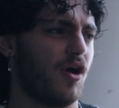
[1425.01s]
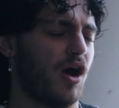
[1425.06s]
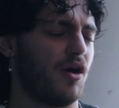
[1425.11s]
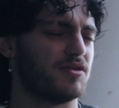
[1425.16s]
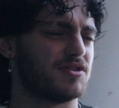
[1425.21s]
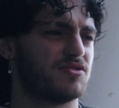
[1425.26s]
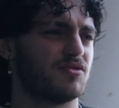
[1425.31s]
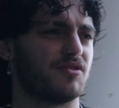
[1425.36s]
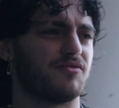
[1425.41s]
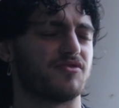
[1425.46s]
I
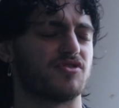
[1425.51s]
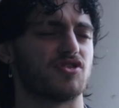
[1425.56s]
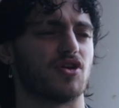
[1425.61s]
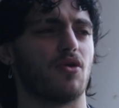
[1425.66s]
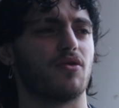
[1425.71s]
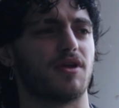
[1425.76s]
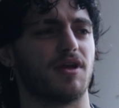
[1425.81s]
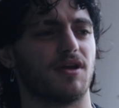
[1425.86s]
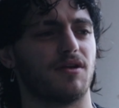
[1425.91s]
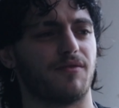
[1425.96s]
was sort of
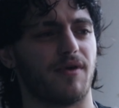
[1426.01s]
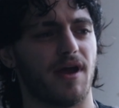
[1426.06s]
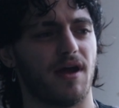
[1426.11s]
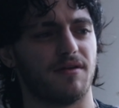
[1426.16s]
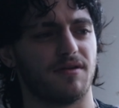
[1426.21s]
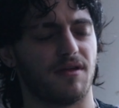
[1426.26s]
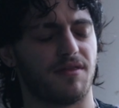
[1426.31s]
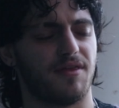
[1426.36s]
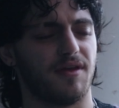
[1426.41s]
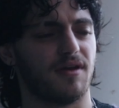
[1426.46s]
joking
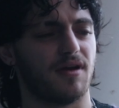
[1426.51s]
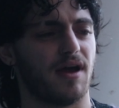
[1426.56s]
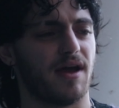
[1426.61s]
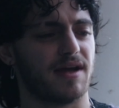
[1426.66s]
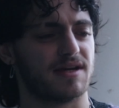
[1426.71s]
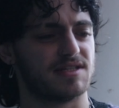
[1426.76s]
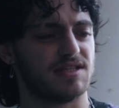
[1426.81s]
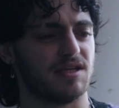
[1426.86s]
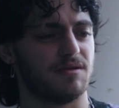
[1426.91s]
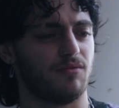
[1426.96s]
around. I think I
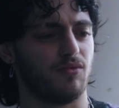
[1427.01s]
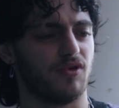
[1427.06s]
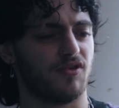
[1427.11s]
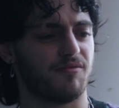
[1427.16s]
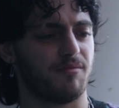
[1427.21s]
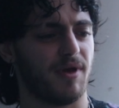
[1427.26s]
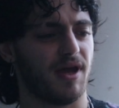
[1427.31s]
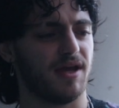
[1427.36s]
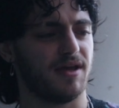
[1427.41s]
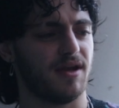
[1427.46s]
actually would
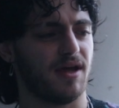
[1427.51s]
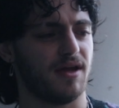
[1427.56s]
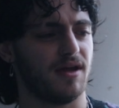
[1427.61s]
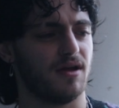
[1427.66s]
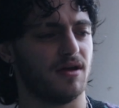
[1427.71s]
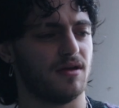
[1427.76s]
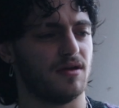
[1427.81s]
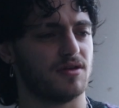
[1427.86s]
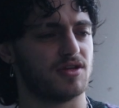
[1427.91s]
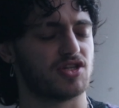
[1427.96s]
have made
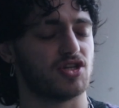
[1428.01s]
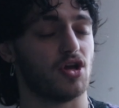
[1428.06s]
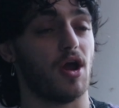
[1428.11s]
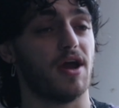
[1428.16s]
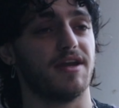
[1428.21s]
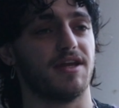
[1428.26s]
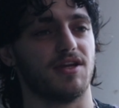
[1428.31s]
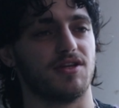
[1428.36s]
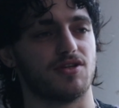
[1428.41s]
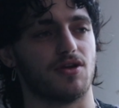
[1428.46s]
a, a
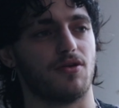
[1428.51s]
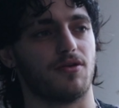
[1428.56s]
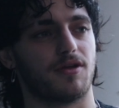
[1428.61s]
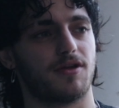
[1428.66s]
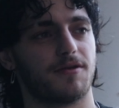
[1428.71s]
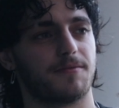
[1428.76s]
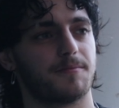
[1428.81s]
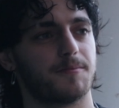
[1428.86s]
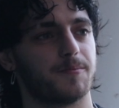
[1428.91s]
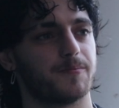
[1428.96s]
shining joke,
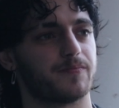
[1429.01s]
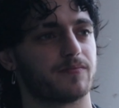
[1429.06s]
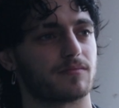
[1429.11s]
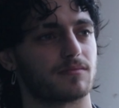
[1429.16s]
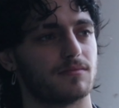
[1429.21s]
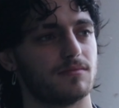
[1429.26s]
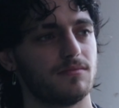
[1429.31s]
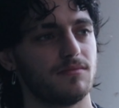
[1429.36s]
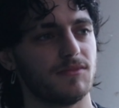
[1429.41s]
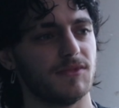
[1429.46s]

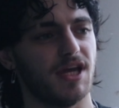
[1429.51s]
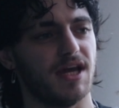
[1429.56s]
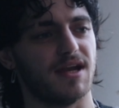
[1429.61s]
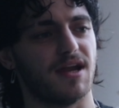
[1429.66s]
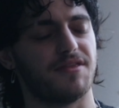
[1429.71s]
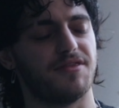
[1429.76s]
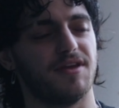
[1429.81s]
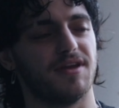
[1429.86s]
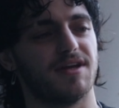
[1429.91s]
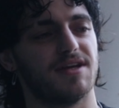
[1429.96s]
and
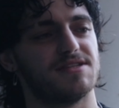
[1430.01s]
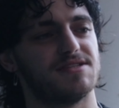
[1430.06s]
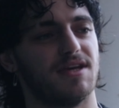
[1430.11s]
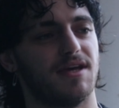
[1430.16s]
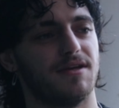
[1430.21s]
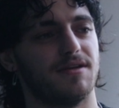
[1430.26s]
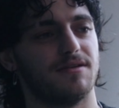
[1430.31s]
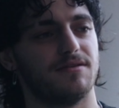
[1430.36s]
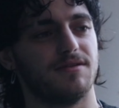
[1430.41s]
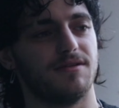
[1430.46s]
I think I
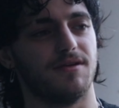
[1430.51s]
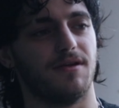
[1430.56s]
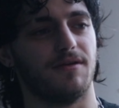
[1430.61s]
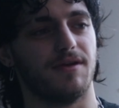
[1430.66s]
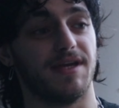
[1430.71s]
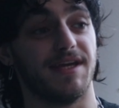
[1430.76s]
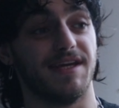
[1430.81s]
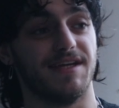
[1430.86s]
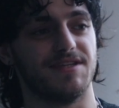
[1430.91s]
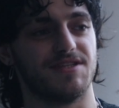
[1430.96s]
said, you know,
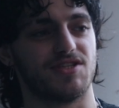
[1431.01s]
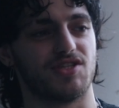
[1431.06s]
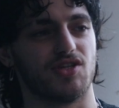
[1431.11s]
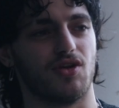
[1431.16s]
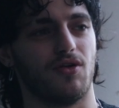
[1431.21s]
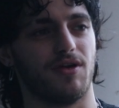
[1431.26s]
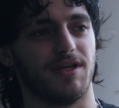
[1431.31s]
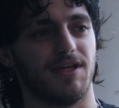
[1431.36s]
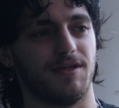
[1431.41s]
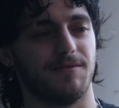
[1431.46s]
here's
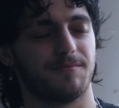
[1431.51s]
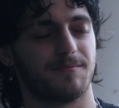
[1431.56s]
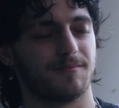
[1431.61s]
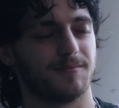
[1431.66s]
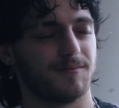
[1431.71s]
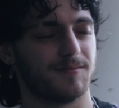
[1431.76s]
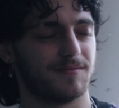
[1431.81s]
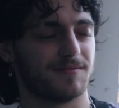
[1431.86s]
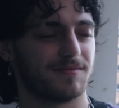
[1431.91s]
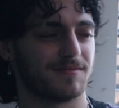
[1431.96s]
Johnny,
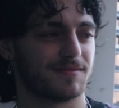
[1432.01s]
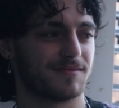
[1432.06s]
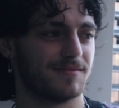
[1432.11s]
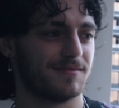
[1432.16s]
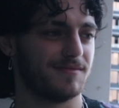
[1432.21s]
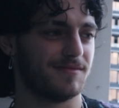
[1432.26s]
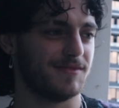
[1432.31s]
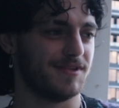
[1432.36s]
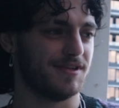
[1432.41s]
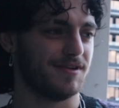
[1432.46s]

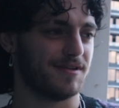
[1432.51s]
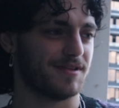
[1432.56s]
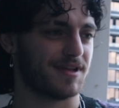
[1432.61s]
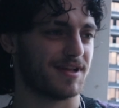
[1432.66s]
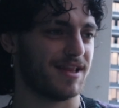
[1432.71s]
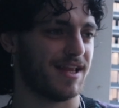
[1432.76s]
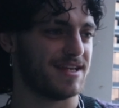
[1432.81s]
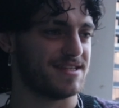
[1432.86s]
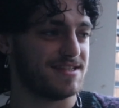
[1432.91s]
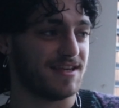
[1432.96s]

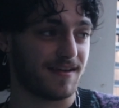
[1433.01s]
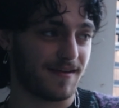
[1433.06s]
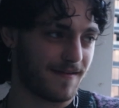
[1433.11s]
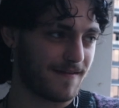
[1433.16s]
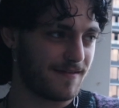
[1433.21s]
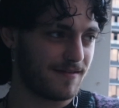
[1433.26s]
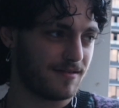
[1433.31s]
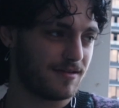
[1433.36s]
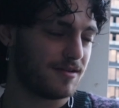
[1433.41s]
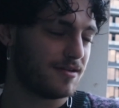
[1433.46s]
classic.
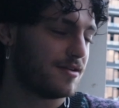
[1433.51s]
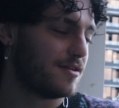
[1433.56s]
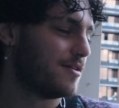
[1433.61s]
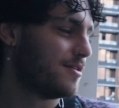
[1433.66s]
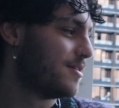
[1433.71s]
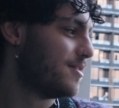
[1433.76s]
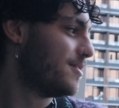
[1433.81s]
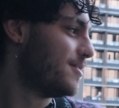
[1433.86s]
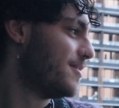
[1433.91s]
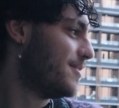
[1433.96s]

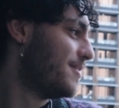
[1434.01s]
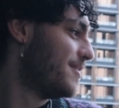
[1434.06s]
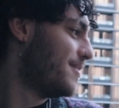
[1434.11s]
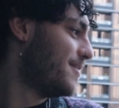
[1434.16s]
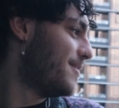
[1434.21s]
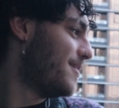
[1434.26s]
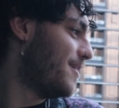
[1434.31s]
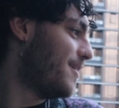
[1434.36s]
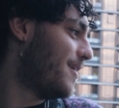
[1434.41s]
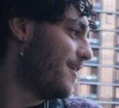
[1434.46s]

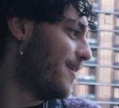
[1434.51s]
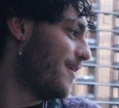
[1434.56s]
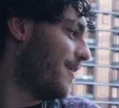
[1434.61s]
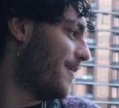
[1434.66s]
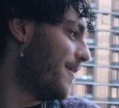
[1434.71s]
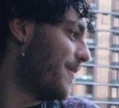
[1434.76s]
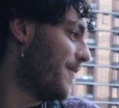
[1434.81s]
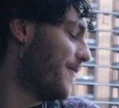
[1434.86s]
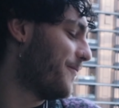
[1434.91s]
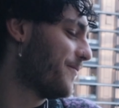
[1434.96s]

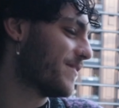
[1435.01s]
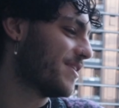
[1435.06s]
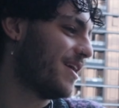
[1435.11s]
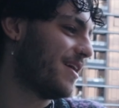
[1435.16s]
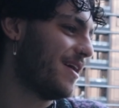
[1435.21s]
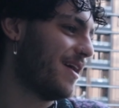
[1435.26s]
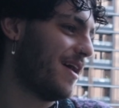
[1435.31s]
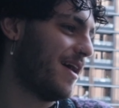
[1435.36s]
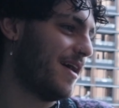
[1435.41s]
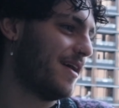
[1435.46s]
Uh,
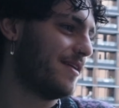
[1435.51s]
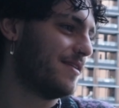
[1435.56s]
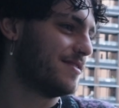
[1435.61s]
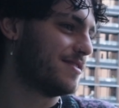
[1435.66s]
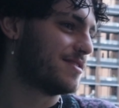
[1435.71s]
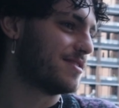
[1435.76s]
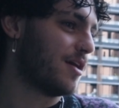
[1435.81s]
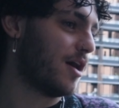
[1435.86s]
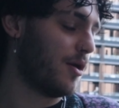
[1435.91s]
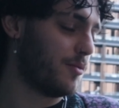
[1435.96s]

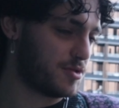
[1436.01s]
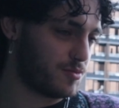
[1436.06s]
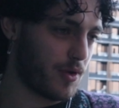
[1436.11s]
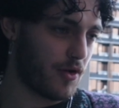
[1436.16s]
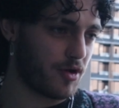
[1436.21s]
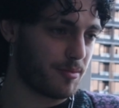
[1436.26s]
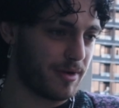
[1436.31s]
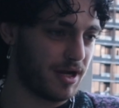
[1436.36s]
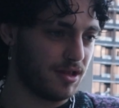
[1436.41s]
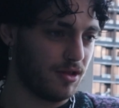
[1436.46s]
and I was
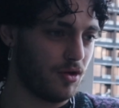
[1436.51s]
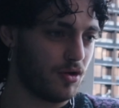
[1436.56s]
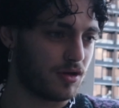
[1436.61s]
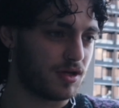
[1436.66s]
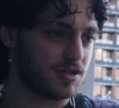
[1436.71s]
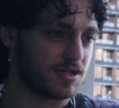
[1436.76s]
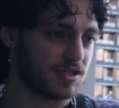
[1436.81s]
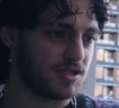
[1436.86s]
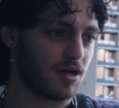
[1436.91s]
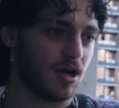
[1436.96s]
wearing my
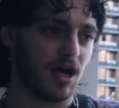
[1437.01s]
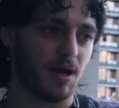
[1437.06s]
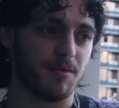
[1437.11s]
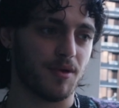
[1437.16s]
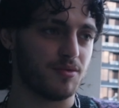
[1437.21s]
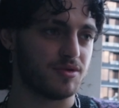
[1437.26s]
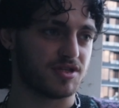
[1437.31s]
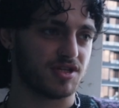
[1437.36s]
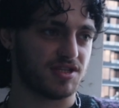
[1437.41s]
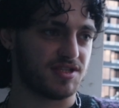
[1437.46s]
lock at the time.
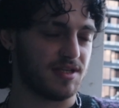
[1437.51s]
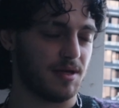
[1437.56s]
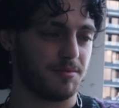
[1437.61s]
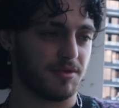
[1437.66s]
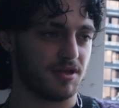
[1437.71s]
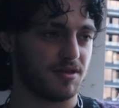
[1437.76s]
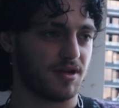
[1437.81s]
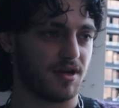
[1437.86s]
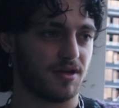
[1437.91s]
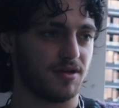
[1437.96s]
It was just
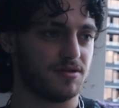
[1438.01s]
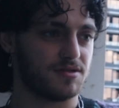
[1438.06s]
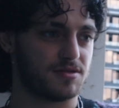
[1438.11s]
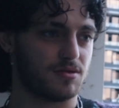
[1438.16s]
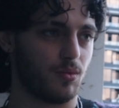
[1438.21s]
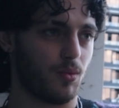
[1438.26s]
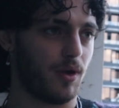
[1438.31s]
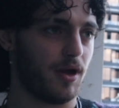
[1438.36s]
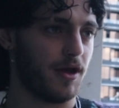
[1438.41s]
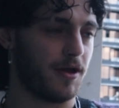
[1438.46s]
something that I used
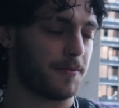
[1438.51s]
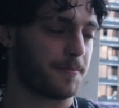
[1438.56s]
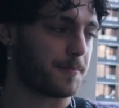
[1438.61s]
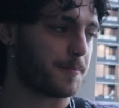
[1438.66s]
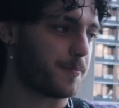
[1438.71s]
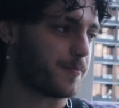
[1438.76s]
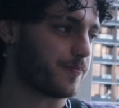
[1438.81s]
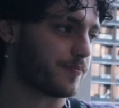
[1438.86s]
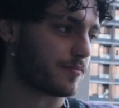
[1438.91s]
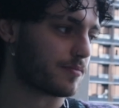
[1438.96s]
to wear,
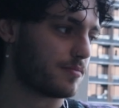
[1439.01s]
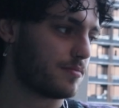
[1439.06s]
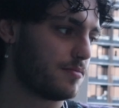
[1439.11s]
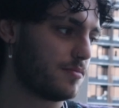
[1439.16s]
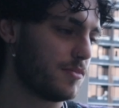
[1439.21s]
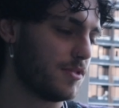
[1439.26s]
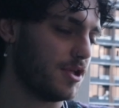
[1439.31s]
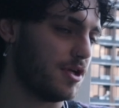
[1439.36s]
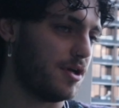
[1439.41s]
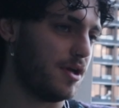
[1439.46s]

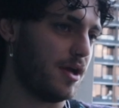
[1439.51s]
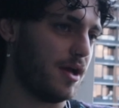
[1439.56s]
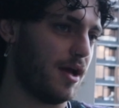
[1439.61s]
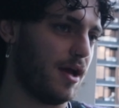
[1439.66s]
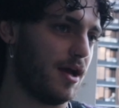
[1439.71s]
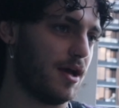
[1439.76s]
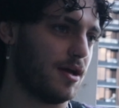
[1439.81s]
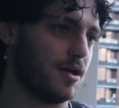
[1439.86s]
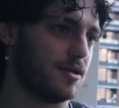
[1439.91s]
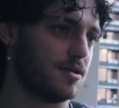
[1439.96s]

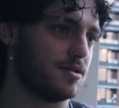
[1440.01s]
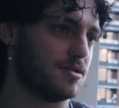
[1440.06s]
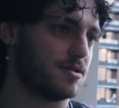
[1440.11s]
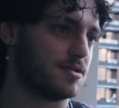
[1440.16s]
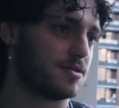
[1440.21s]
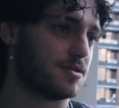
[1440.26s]
and